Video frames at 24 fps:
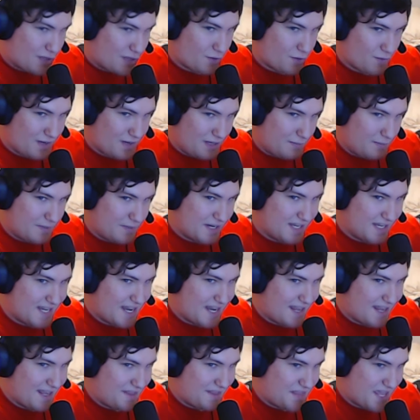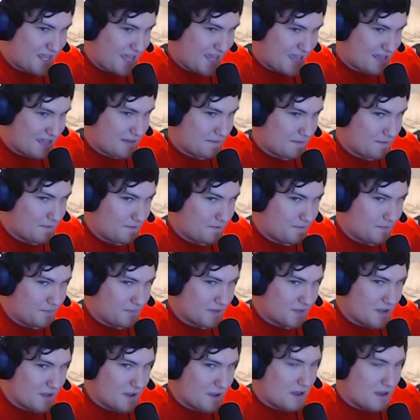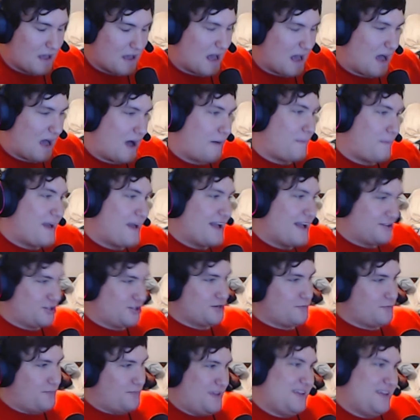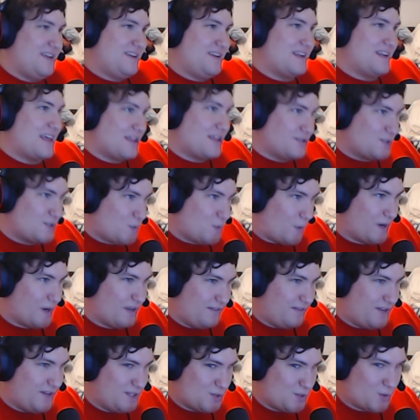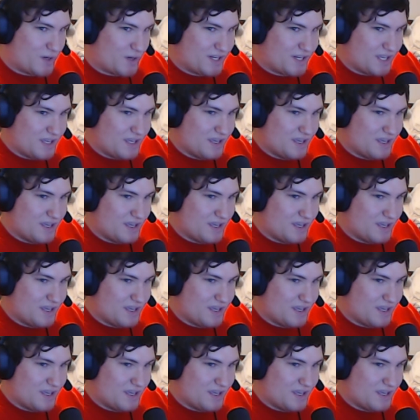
3, but it didn't end the game. Imagine being in 20v20.